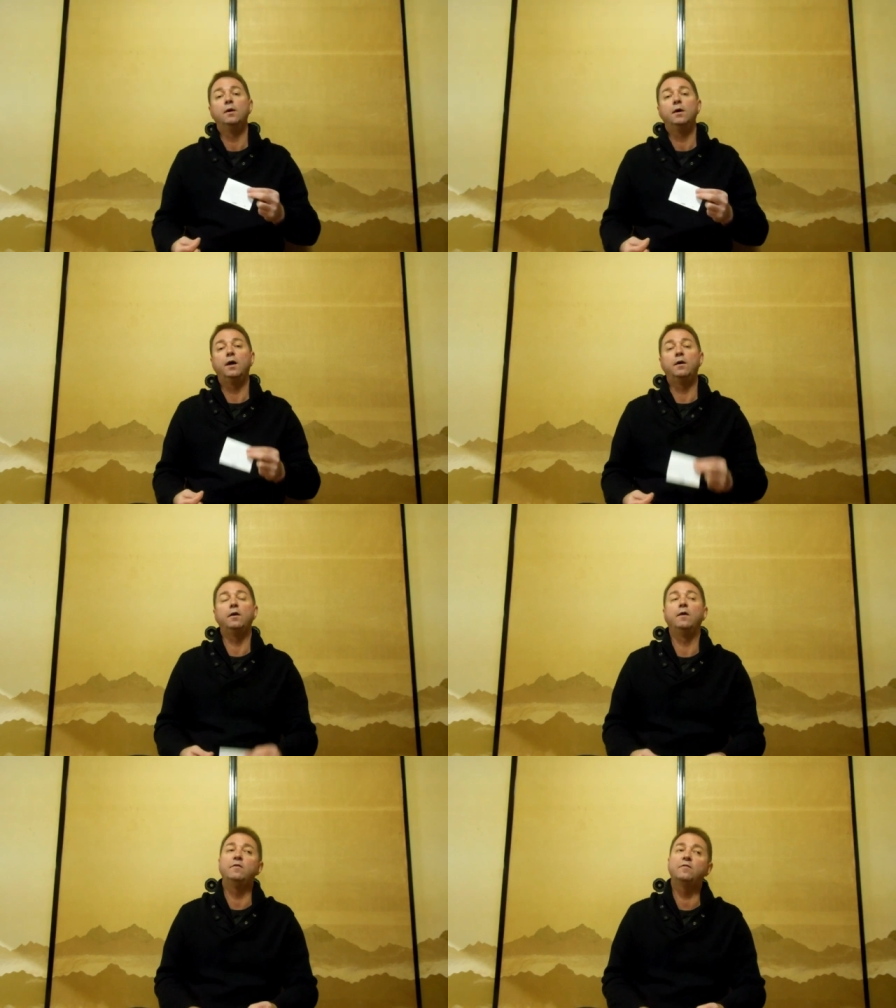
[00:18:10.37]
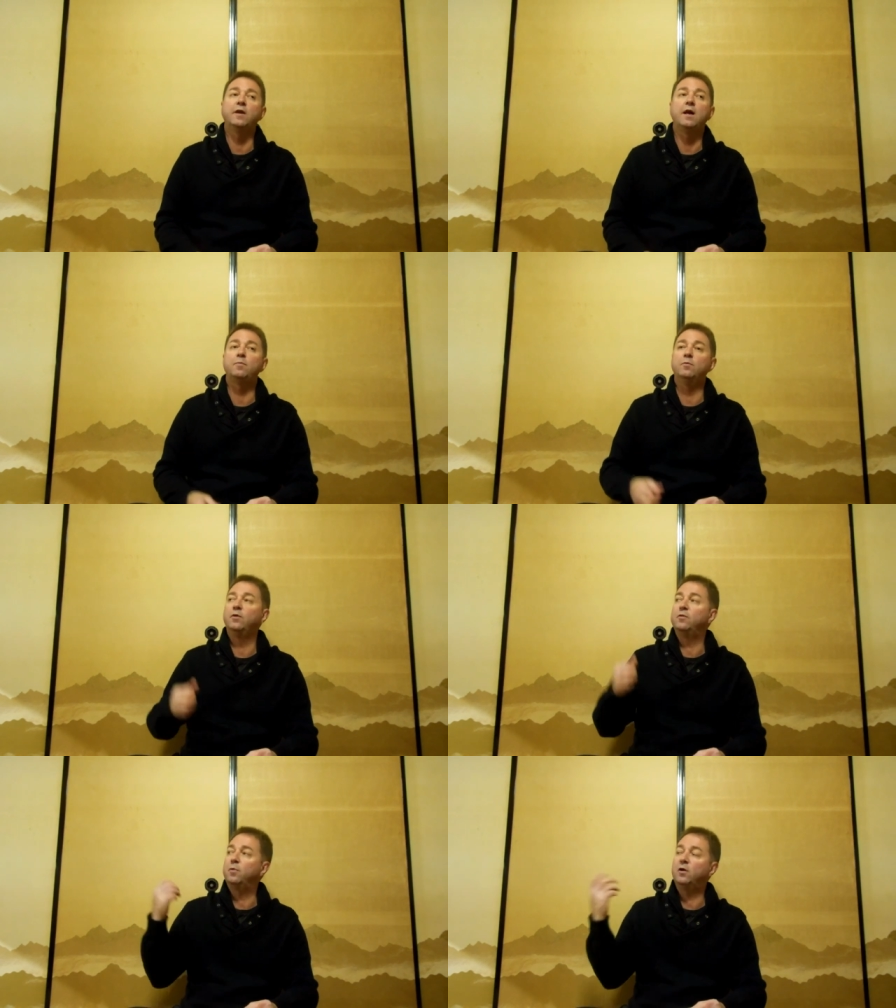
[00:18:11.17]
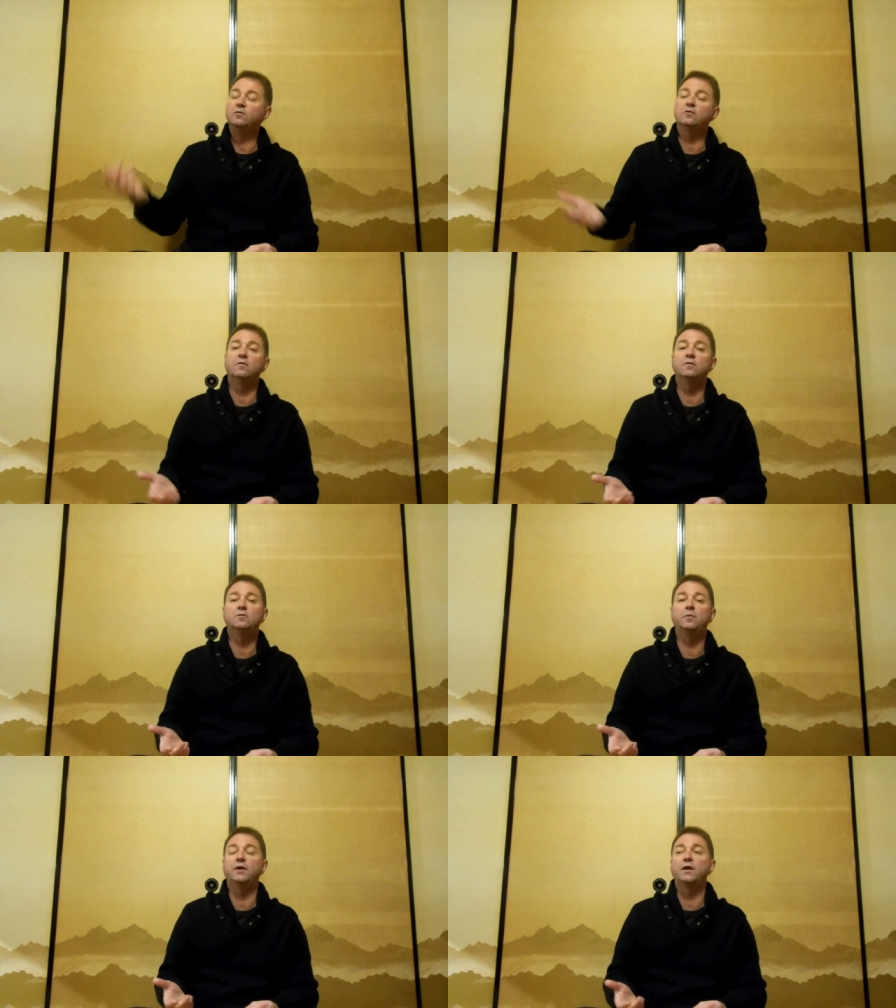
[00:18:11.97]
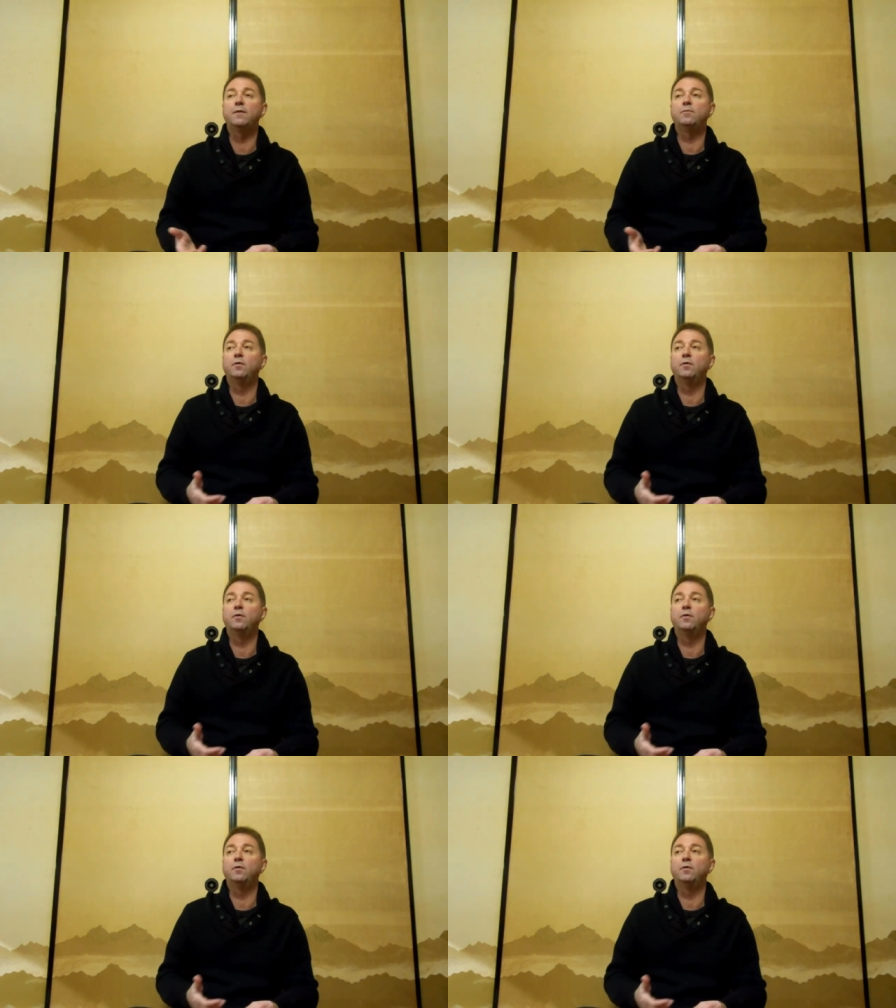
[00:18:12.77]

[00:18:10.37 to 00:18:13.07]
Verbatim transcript: And, and this can happen with the post office, but it can happen